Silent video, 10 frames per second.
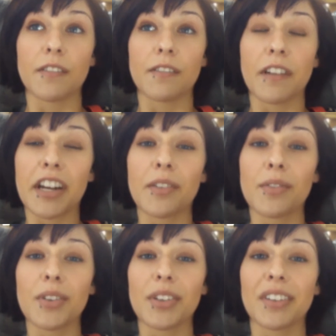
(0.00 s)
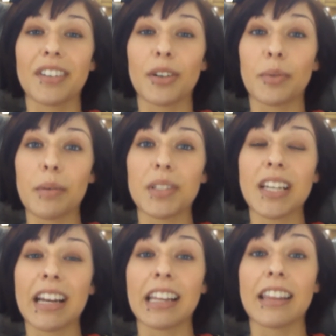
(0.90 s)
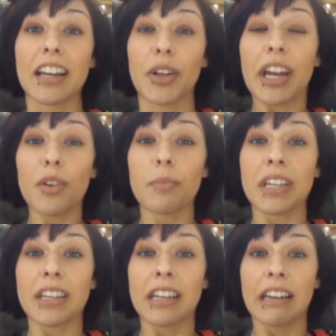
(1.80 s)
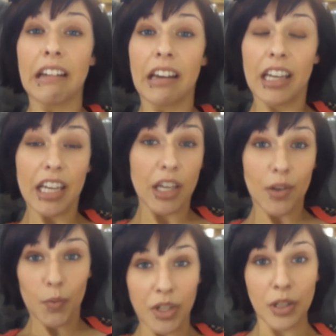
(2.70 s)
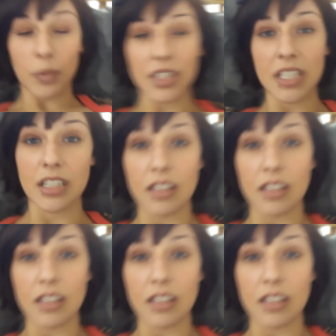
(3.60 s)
found a website that could help me, it really wasn't